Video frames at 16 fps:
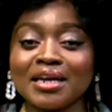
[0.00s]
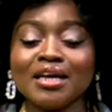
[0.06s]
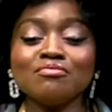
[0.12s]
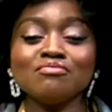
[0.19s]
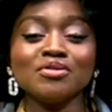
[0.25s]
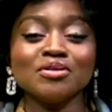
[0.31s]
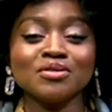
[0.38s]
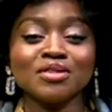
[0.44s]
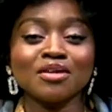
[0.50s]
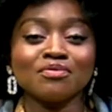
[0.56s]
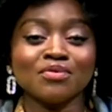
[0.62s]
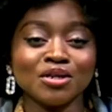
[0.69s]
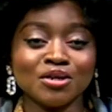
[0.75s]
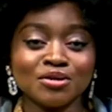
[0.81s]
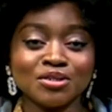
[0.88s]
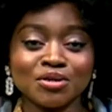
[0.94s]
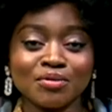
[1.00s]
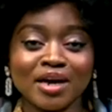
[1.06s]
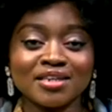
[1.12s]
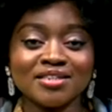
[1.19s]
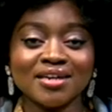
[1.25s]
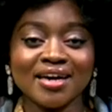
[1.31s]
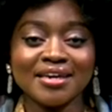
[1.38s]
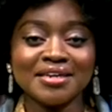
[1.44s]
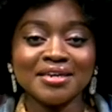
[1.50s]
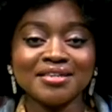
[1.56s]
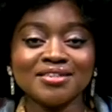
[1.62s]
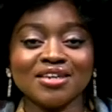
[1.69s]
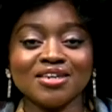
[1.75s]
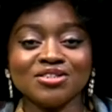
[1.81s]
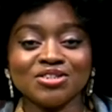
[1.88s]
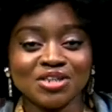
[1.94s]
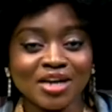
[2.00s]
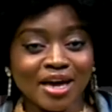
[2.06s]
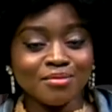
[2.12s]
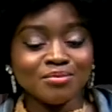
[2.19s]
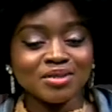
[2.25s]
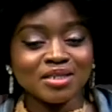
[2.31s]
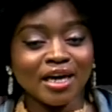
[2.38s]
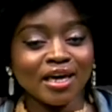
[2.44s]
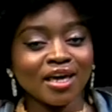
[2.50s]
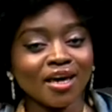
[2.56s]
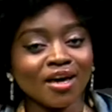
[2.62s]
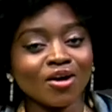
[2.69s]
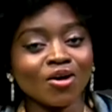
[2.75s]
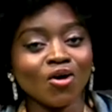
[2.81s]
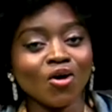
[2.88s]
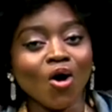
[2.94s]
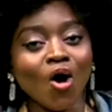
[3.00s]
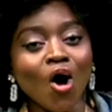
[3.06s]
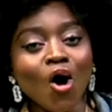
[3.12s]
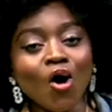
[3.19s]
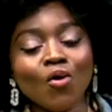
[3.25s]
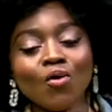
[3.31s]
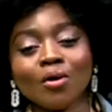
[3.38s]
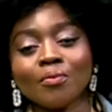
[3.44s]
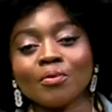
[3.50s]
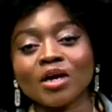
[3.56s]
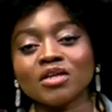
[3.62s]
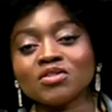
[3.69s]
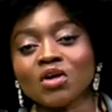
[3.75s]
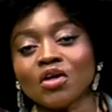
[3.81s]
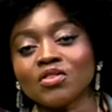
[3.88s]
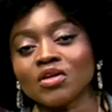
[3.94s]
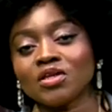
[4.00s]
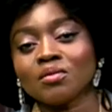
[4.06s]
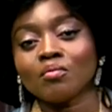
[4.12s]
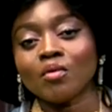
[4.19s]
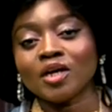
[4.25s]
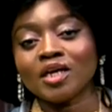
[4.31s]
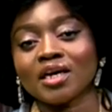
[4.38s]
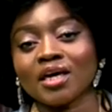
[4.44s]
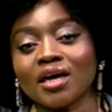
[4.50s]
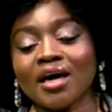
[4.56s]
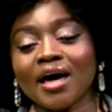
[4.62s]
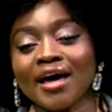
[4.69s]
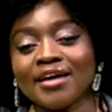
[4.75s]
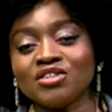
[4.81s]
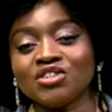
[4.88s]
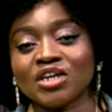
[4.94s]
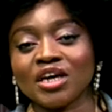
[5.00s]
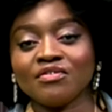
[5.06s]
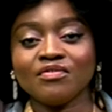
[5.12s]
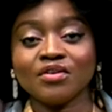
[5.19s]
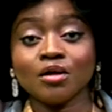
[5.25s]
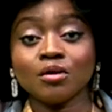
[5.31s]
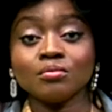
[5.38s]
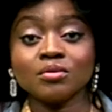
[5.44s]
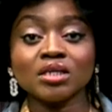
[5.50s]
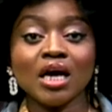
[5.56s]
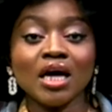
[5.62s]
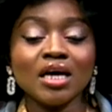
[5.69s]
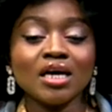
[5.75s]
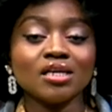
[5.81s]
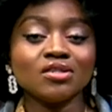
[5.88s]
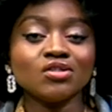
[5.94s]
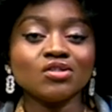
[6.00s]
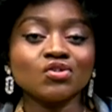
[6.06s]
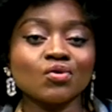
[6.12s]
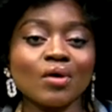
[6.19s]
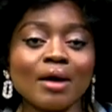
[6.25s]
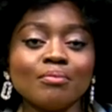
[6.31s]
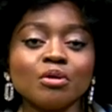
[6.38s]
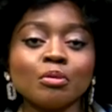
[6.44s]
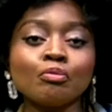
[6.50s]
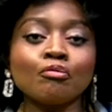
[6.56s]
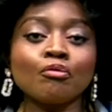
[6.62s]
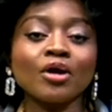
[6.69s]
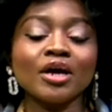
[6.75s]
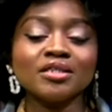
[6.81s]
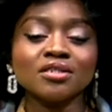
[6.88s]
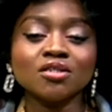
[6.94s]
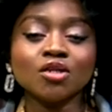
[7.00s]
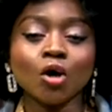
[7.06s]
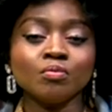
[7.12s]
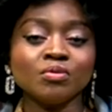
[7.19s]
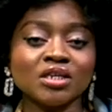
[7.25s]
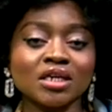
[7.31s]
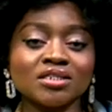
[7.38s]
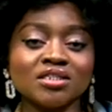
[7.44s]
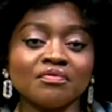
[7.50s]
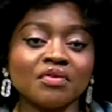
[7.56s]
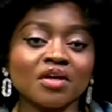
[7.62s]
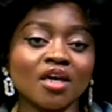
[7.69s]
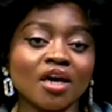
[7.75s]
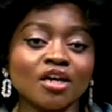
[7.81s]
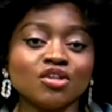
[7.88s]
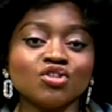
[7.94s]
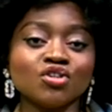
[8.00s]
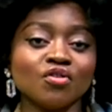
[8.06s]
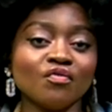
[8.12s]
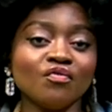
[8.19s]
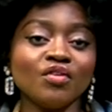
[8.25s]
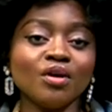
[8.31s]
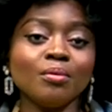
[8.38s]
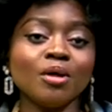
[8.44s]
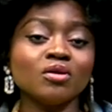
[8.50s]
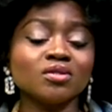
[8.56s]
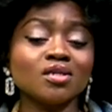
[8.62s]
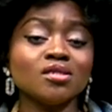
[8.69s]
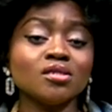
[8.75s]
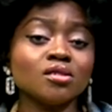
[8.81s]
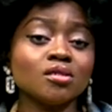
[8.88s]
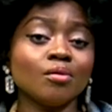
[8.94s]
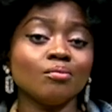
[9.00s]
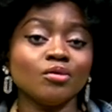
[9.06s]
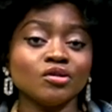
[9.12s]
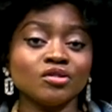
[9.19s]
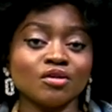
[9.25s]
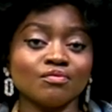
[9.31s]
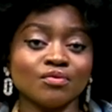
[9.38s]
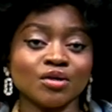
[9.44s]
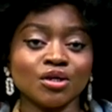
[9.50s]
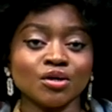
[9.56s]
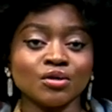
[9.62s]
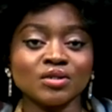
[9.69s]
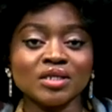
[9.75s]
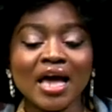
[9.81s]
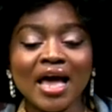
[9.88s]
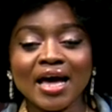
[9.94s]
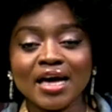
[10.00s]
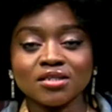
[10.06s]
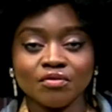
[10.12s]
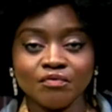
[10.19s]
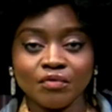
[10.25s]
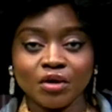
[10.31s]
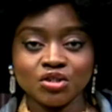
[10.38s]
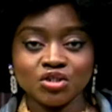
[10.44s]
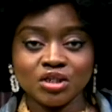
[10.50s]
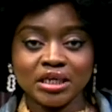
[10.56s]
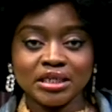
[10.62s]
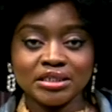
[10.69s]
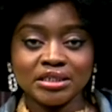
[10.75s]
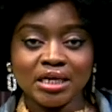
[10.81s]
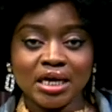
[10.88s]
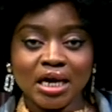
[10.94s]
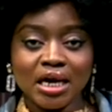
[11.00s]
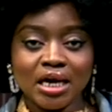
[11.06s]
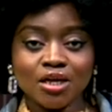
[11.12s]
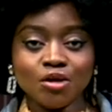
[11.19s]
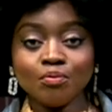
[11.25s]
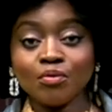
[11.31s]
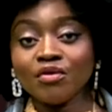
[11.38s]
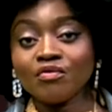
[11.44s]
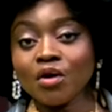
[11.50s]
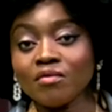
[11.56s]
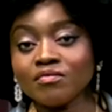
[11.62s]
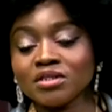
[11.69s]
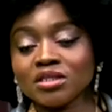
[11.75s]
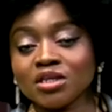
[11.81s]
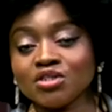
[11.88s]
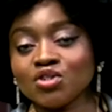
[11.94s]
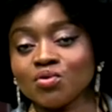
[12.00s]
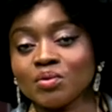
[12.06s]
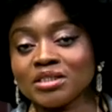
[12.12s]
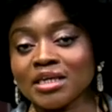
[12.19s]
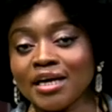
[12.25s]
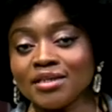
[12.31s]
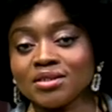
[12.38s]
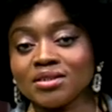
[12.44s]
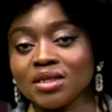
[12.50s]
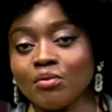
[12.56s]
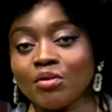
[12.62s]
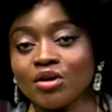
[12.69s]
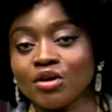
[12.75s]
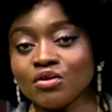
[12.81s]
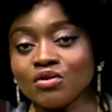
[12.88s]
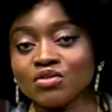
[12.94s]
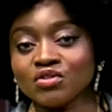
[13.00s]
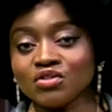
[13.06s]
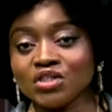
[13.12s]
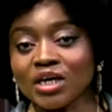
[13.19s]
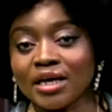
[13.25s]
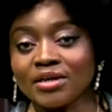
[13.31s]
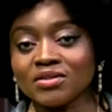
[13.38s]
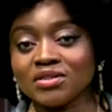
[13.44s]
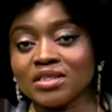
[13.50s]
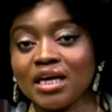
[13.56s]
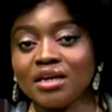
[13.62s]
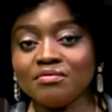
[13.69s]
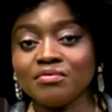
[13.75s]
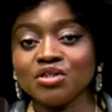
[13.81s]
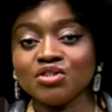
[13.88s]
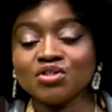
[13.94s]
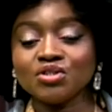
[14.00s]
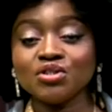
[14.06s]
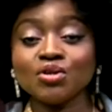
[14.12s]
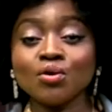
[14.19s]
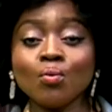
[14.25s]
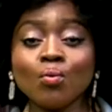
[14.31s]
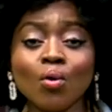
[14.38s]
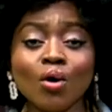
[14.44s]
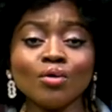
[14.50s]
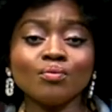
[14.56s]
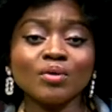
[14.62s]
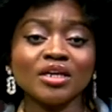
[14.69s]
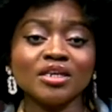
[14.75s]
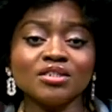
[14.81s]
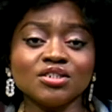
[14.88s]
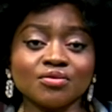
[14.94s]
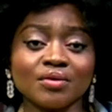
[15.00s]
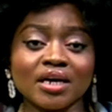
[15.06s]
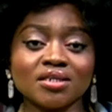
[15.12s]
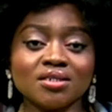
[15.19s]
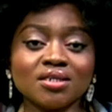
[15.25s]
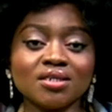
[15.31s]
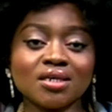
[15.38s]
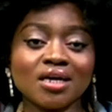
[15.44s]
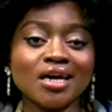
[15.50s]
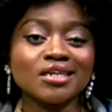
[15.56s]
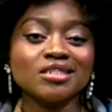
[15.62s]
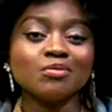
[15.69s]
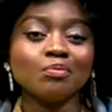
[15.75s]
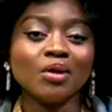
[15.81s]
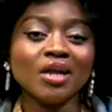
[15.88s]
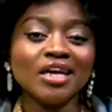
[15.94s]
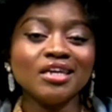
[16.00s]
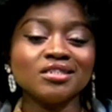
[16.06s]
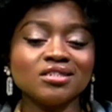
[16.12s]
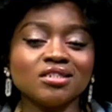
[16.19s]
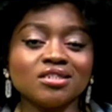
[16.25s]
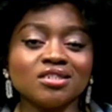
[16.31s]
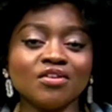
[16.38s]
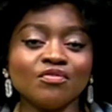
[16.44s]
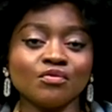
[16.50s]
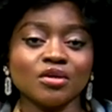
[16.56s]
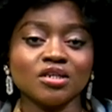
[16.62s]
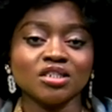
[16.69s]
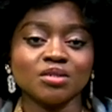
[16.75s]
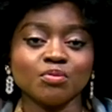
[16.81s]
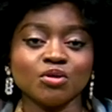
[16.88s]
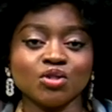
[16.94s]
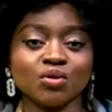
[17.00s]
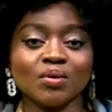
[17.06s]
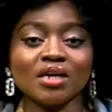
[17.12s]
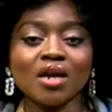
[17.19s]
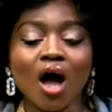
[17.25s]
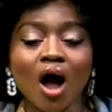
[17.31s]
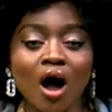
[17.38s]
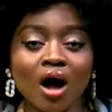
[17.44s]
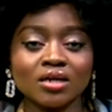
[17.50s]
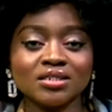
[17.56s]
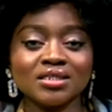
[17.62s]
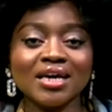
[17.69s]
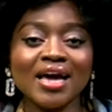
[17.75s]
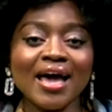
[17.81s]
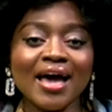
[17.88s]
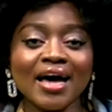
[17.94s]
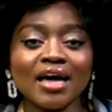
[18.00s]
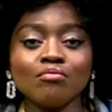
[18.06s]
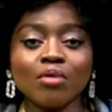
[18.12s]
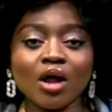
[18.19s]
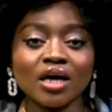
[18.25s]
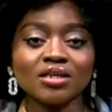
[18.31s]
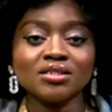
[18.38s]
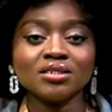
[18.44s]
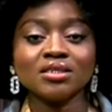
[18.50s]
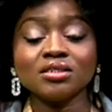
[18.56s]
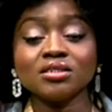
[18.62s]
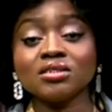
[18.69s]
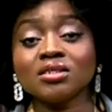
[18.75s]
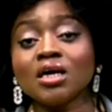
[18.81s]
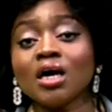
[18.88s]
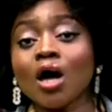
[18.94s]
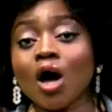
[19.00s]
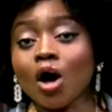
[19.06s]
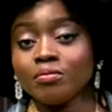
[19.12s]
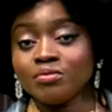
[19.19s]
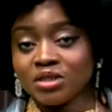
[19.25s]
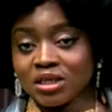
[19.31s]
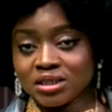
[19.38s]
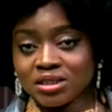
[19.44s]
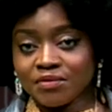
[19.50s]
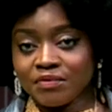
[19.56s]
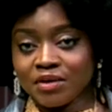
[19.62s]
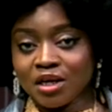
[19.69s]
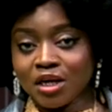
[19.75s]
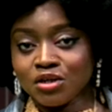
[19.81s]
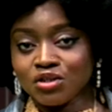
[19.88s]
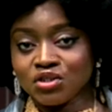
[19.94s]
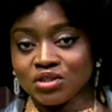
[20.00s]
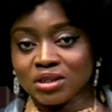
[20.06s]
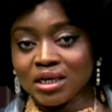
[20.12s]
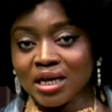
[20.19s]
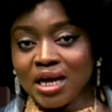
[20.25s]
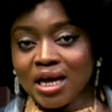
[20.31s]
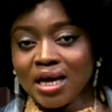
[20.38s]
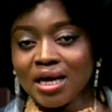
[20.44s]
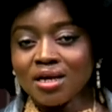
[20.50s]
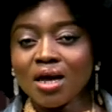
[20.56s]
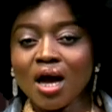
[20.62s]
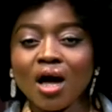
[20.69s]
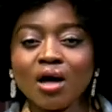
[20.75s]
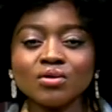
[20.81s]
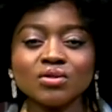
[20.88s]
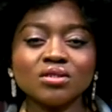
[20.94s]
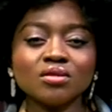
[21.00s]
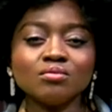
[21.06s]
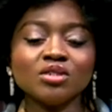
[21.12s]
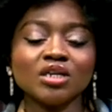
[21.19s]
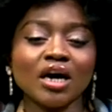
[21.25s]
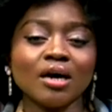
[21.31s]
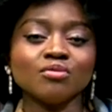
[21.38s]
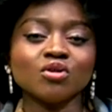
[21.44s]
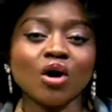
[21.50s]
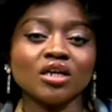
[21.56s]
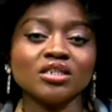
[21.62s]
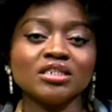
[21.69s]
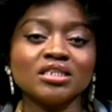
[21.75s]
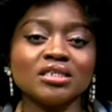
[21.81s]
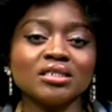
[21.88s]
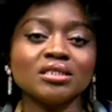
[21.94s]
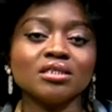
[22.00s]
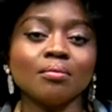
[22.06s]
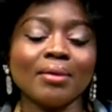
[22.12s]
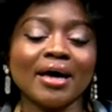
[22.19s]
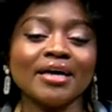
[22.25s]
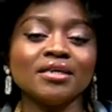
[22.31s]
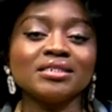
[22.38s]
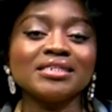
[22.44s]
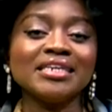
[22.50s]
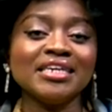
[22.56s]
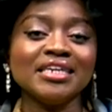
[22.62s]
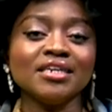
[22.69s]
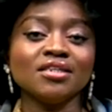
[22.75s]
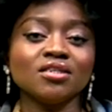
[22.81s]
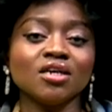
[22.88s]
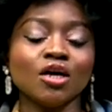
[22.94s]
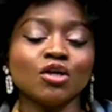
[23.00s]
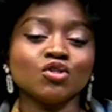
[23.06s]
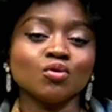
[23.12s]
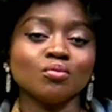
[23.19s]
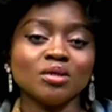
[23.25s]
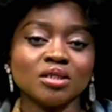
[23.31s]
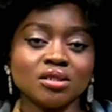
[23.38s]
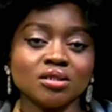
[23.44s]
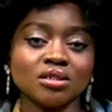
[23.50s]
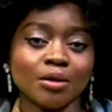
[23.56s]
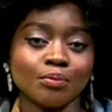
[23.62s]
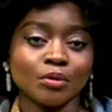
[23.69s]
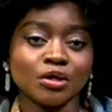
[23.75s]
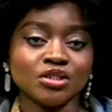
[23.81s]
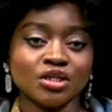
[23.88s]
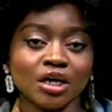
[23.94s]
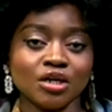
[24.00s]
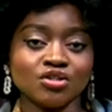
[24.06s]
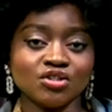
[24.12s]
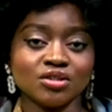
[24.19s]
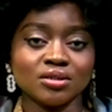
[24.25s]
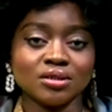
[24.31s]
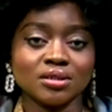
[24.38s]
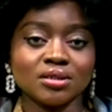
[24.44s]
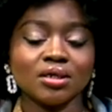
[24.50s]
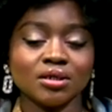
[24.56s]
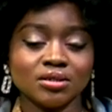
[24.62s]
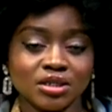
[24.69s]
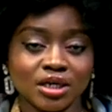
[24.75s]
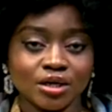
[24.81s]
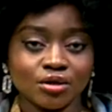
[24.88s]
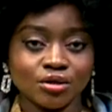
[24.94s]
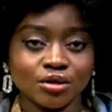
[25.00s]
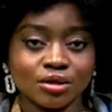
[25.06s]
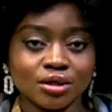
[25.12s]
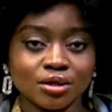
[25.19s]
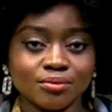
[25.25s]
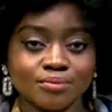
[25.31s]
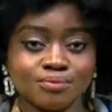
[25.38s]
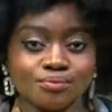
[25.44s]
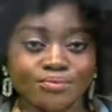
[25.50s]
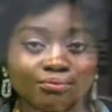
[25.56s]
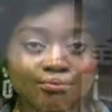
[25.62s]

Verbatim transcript: Acclaimed music video director Aniese James Ekiko, who operates under the moniker Aje Films, has described the brazen objectification of females in some music videos as unfortunate. In a brief conversation with Entertainment News on Channels Television, the award-winning director explains the difference between art and blatant objectification and how sometimes artists' demands lead to misinterpretations. Take a look.